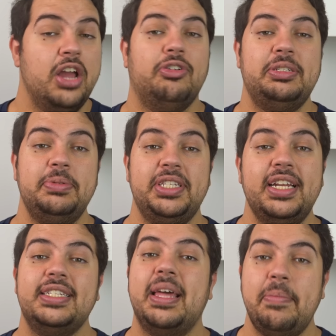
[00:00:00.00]
Christmas
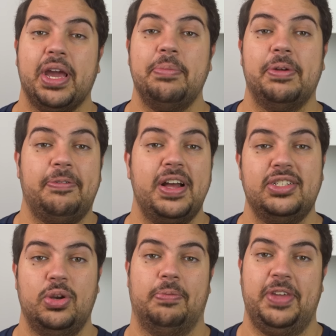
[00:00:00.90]
dinners then become the first
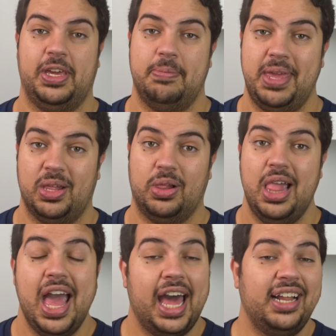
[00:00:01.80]
non-vegan meal,
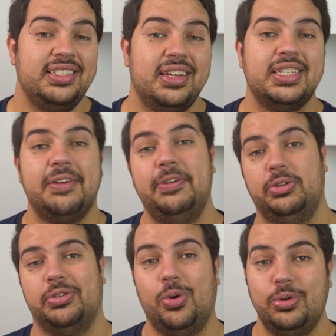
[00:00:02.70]
and as such they're filled
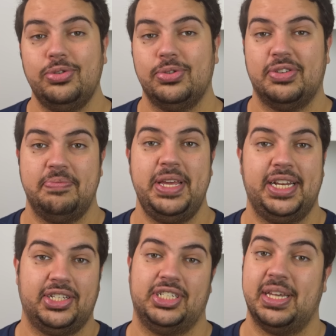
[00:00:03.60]
with all sorts of meat
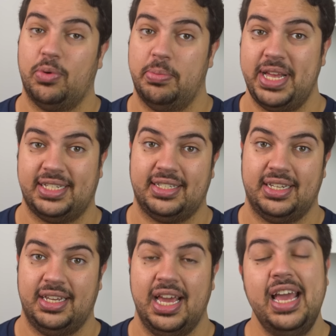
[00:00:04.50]
dishes that were missed.
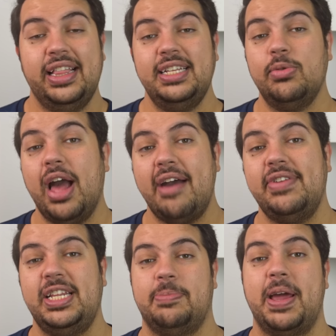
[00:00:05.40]
These will
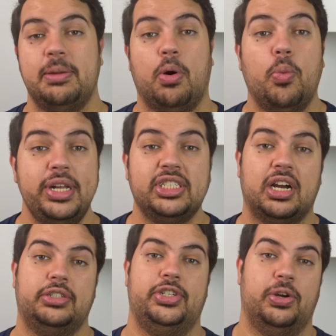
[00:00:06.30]
heavily depend upon which
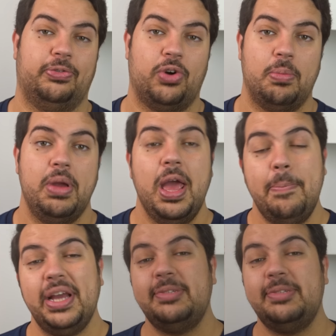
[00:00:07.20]
country you're from, but